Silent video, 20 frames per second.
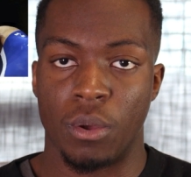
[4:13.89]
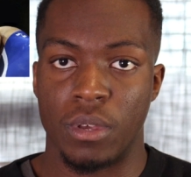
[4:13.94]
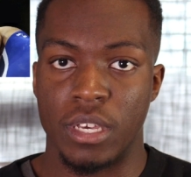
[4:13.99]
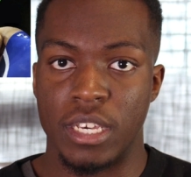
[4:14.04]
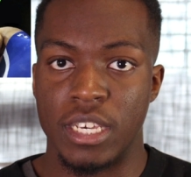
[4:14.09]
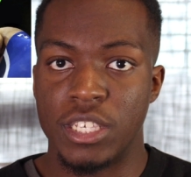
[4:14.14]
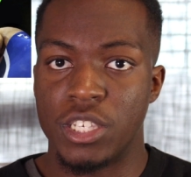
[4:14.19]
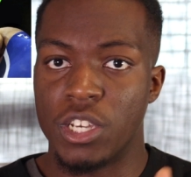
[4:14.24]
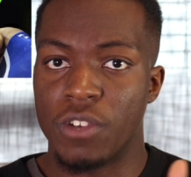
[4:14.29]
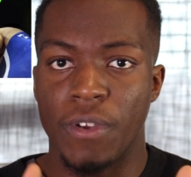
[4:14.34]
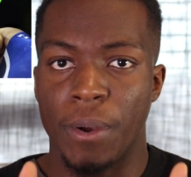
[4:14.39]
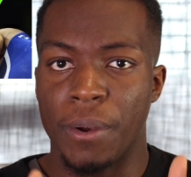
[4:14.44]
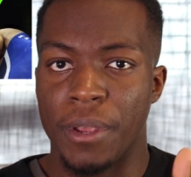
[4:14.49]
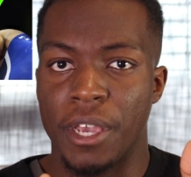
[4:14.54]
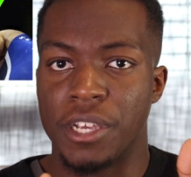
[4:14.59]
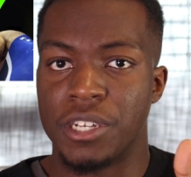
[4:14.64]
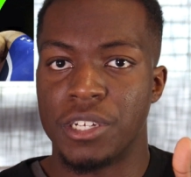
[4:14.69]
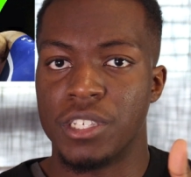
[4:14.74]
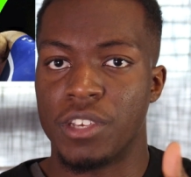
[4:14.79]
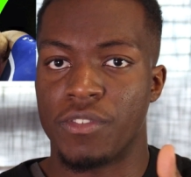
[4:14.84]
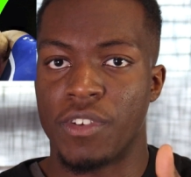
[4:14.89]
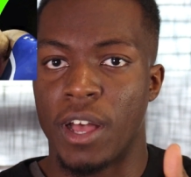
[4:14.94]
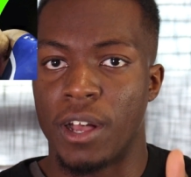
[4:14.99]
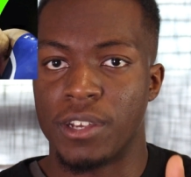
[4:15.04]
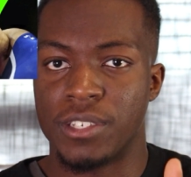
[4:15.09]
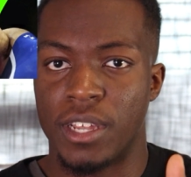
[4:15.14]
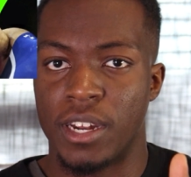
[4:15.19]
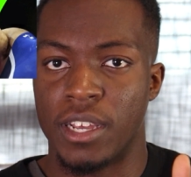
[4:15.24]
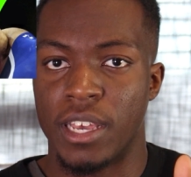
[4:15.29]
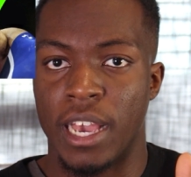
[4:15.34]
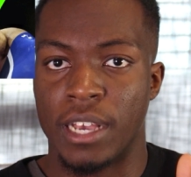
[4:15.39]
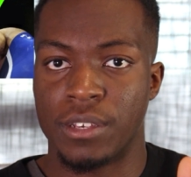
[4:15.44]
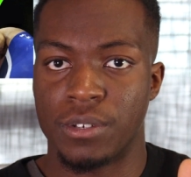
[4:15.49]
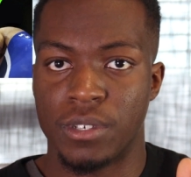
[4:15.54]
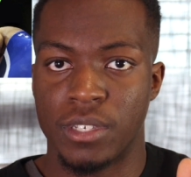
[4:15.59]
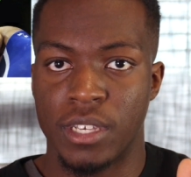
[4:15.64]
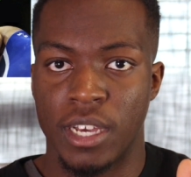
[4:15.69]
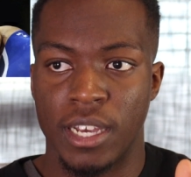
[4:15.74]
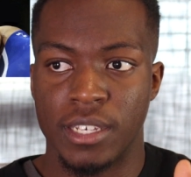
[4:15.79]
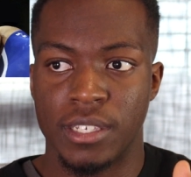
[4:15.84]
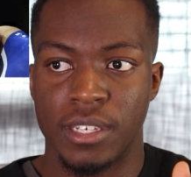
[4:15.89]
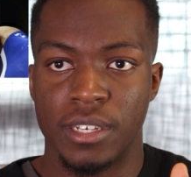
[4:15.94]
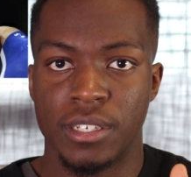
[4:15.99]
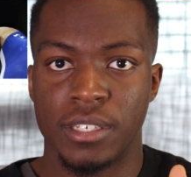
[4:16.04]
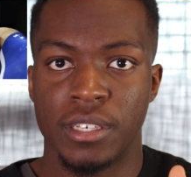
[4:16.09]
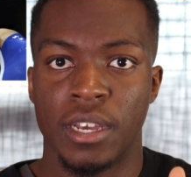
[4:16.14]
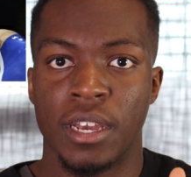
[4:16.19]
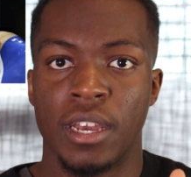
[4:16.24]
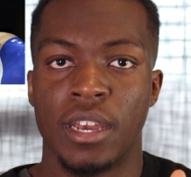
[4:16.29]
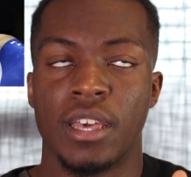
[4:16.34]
easier variations of calisthenics exercises,